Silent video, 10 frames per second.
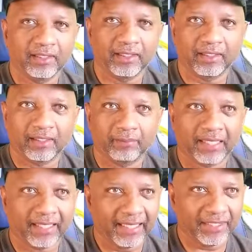I
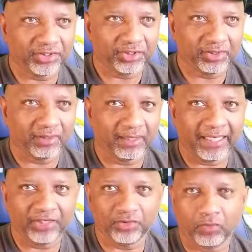catch an
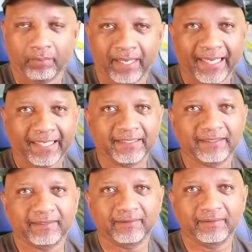occasional
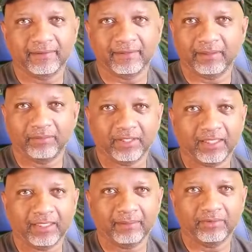bass
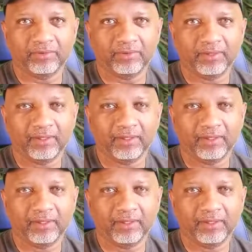sometimes.